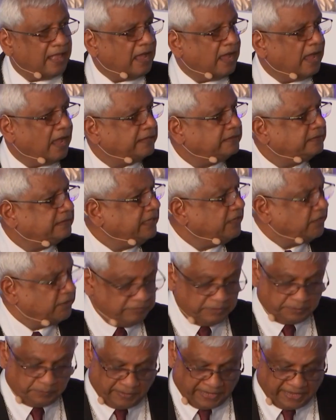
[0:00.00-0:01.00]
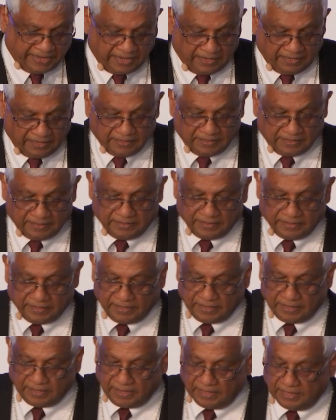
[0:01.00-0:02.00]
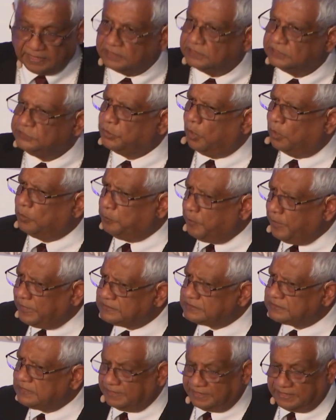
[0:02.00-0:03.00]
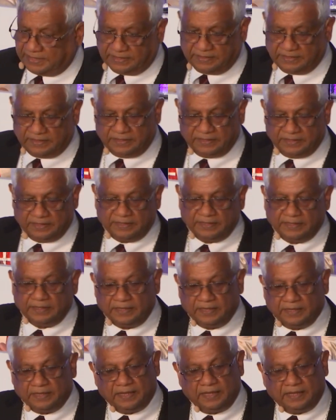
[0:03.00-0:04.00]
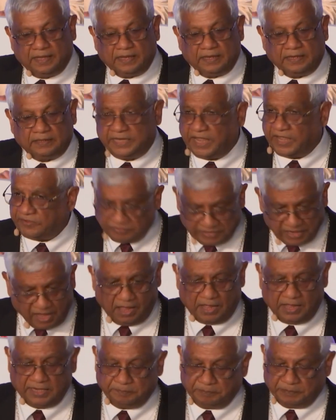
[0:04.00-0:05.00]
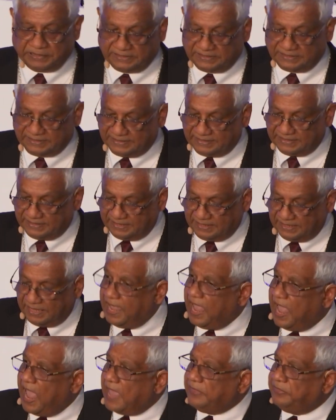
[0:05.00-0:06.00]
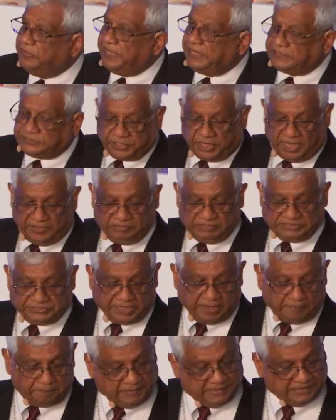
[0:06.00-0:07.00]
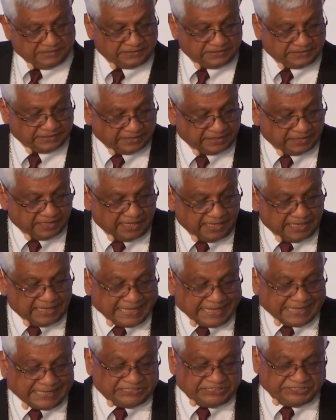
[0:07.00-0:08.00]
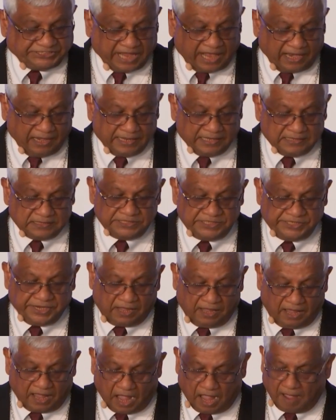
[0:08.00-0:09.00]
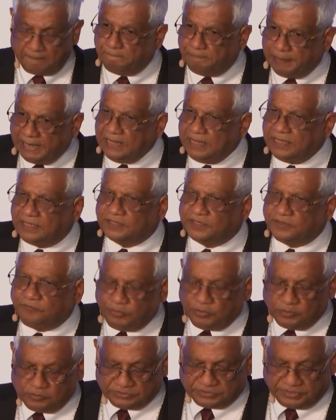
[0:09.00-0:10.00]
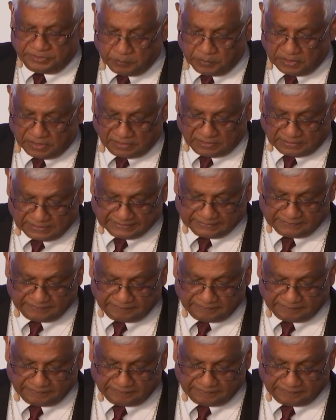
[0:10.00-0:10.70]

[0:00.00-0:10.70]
I think of the way John Wesley, David Hardman, and the HIV chaplaincy challenge our blinkered views of the world.